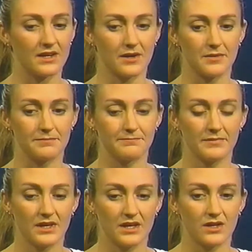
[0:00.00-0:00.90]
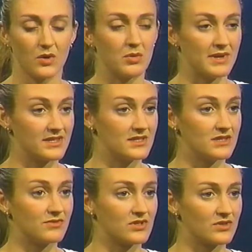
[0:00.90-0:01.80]
You know, it makes a
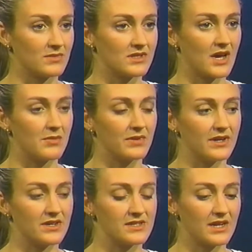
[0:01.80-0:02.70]
difference from the top players.